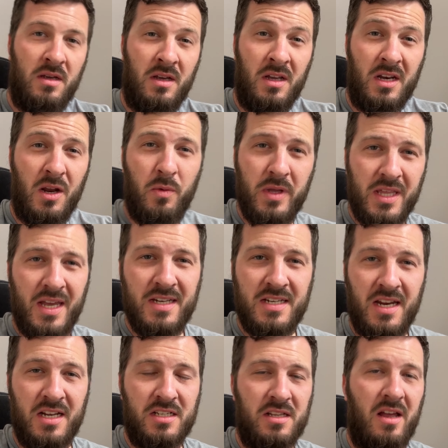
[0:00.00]
Now with
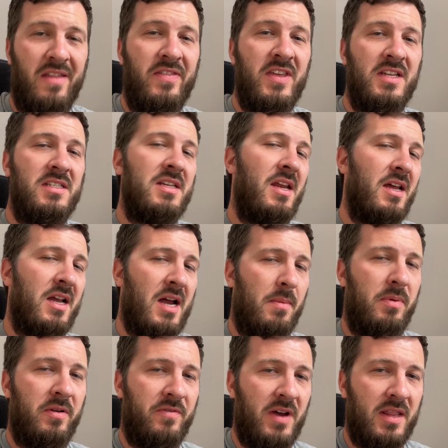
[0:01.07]
antennas like this and a
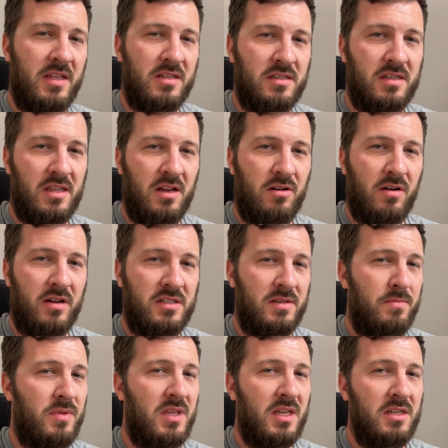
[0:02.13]
couple of others, there are
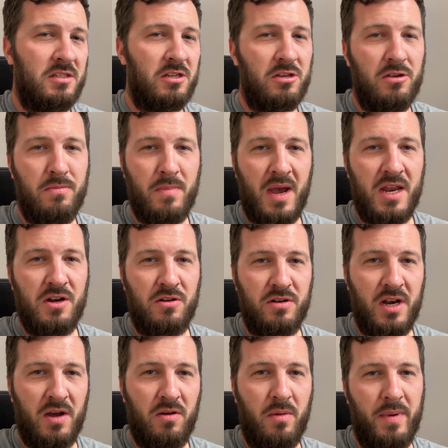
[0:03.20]
some things that you may not
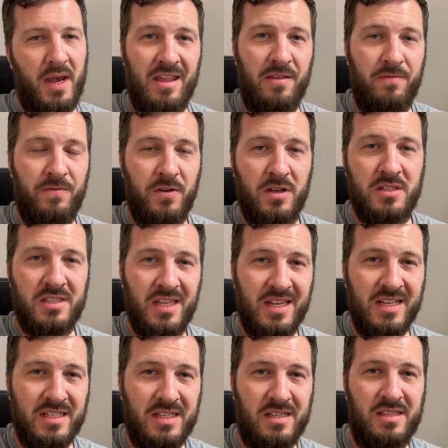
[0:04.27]
know about. The first thing
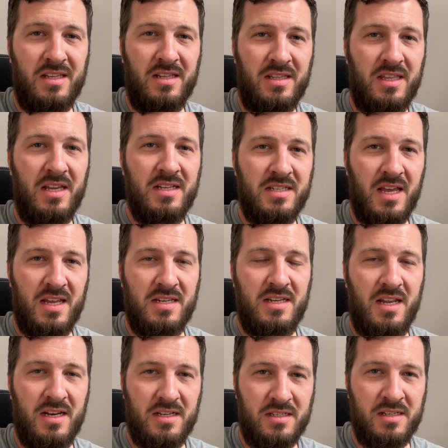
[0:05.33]
is, is that these
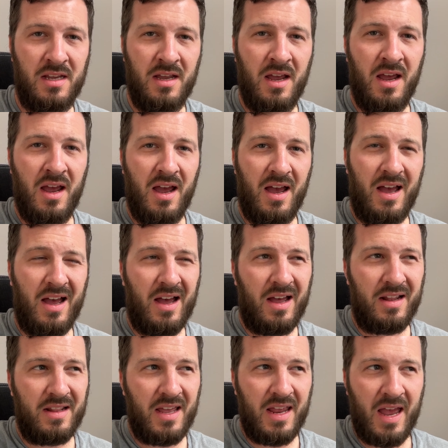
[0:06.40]
antennas,
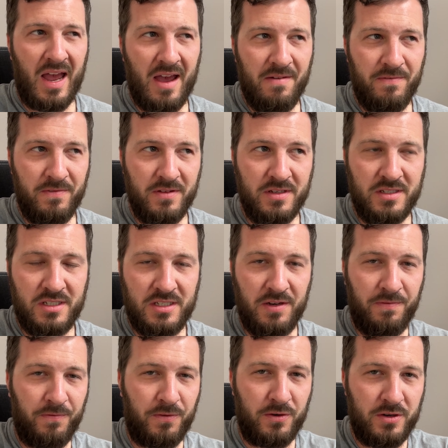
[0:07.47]
uh, they have
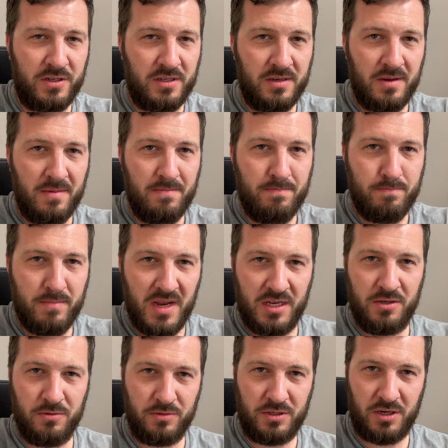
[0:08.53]
different
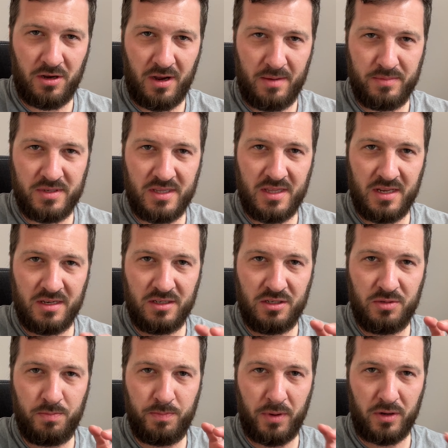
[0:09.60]
metal types
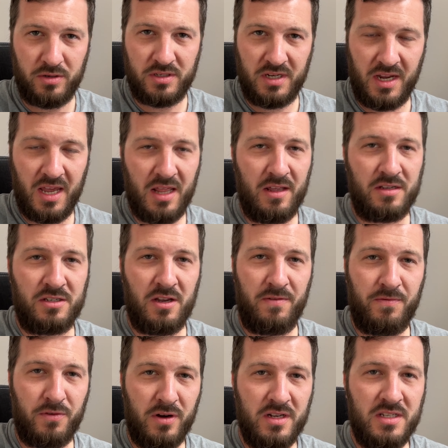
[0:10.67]
that bond together. So
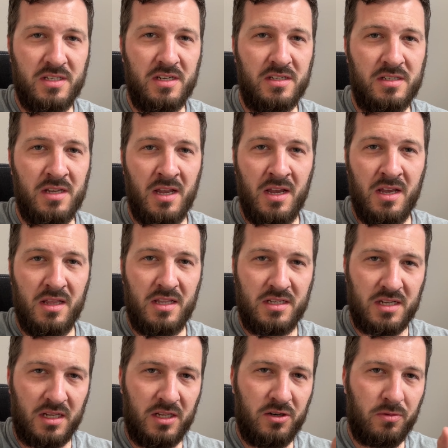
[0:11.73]
for instance, there's
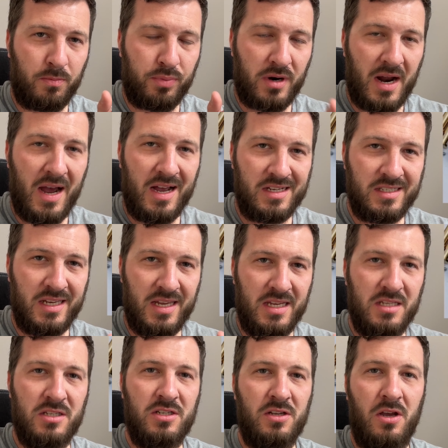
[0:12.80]
a little brass
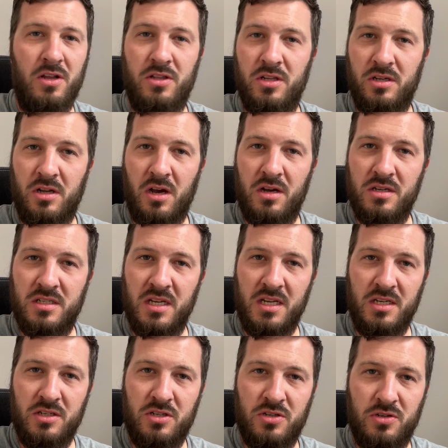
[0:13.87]
insert that goes
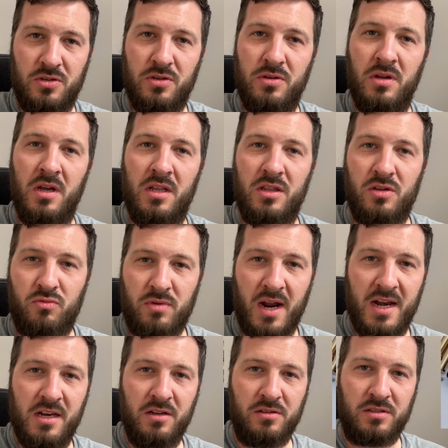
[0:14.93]
into the
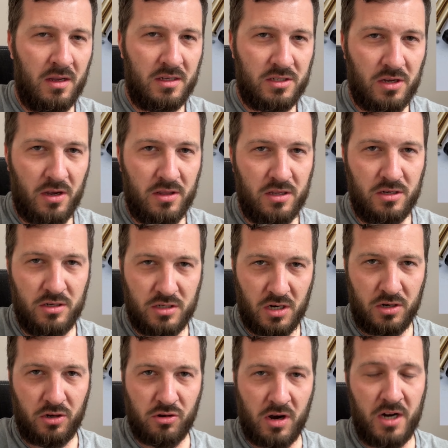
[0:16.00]
radials so that you
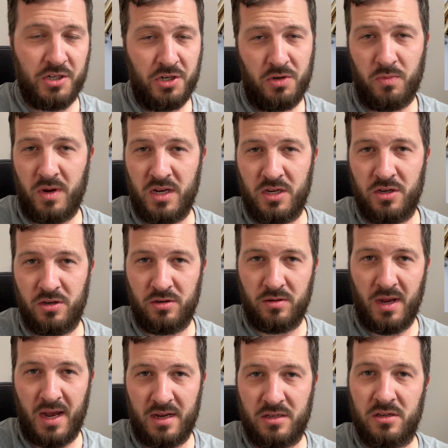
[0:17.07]
don't crush it when you
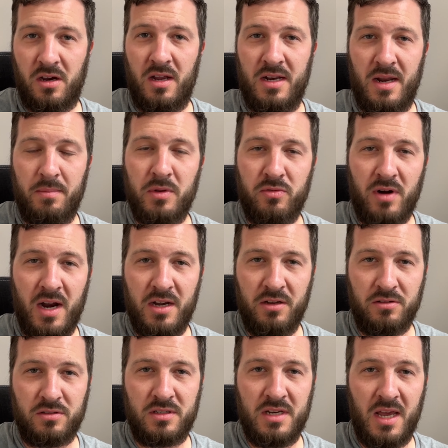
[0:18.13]
uh, tighten up the radials.